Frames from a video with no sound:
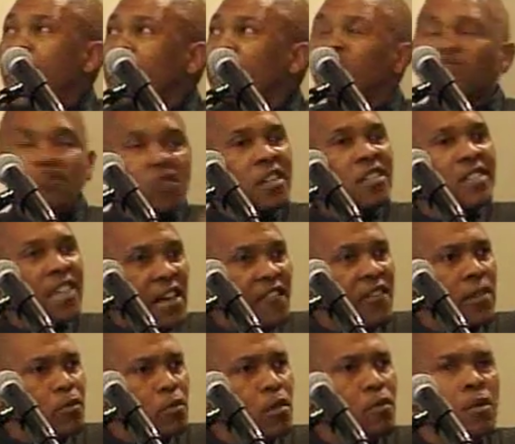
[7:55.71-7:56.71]
And students
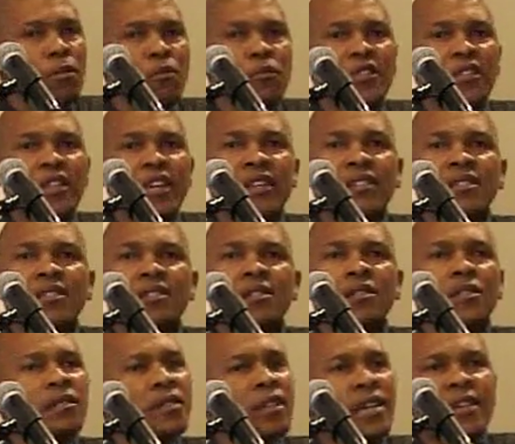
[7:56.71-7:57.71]
have a problem with
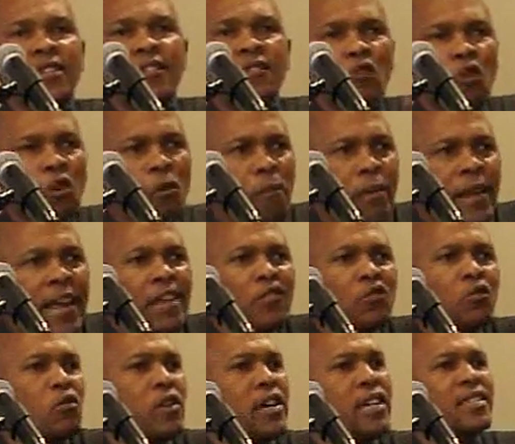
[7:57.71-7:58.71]
this. They
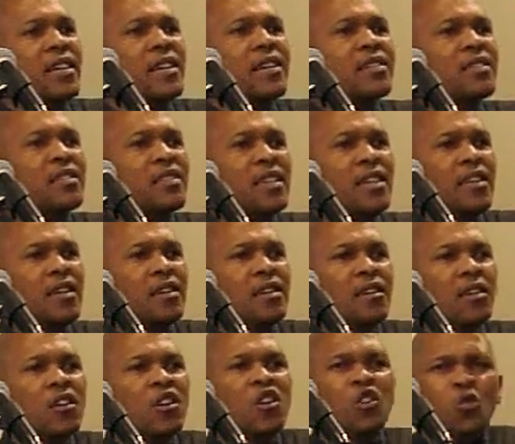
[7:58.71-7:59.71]
complain to SRC,
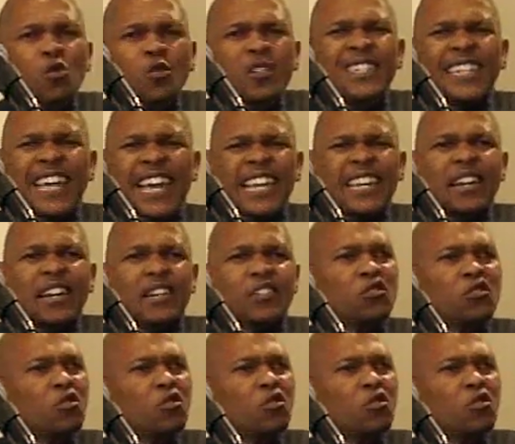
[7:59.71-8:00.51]
you train